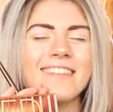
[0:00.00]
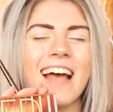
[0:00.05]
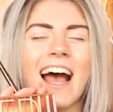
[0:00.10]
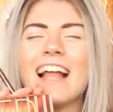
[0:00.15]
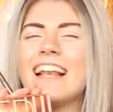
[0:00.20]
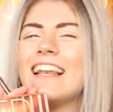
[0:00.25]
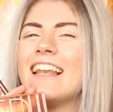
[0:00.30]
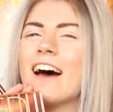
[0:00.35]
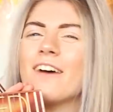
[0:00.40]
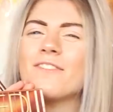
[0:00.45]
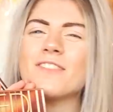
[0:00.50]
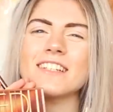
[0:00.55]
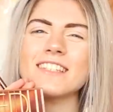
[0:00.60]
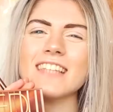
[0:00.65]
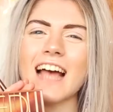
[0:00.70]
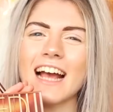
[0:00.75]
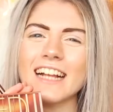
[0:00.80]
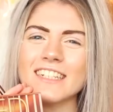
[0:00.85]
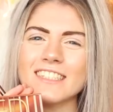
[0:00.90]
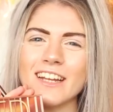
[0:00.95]
I love this
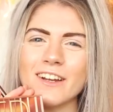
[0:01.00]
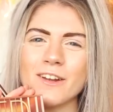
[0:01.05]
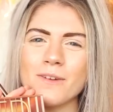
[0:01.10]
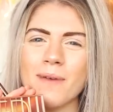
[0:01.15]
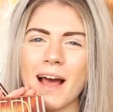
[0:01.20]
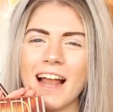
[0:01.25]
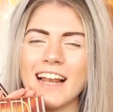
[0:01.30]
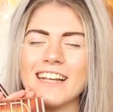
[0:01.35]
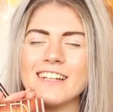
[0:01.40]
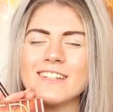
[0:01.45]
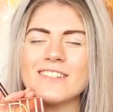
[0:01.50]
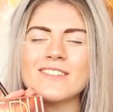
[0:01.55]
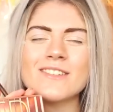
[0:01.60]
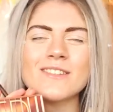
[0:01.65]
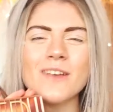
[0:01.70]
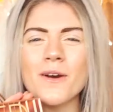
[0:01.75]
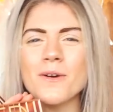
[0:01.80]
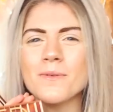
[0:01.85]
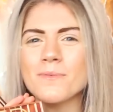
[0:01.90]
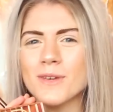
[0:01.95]
eyeshadow palette, it's
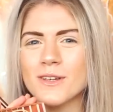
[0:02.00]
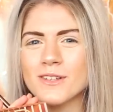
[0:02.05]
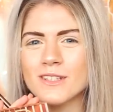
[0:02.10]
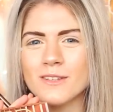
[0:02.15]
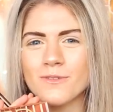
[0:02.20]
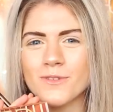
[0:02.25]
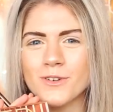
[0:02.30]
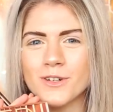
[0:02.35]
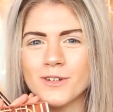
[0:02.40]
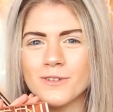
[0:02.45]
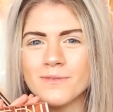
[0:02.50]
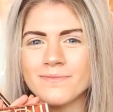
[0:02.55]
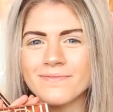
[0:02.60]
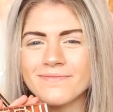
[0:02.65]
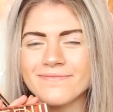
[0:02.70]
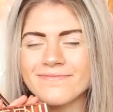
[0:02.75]
so beautiful.